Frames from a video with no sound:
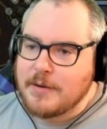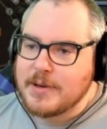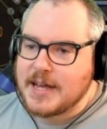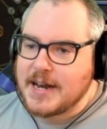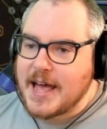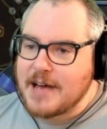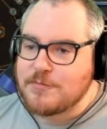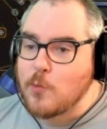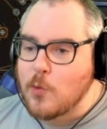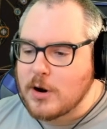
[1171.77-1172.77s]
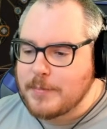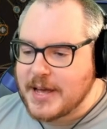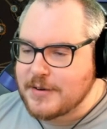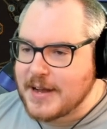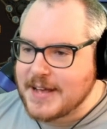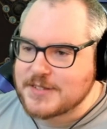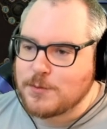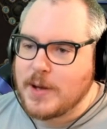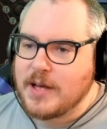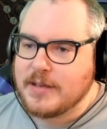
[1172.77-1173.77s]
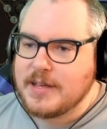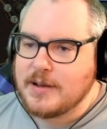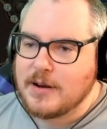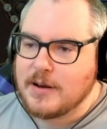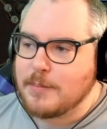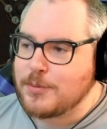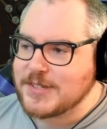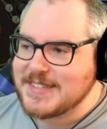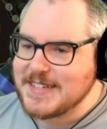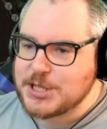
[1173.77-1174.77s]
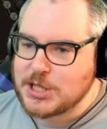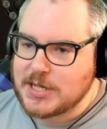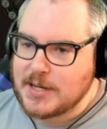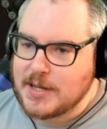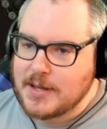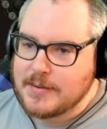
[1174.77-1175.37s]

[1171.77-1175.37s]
We then have War Banner as well here, Precision,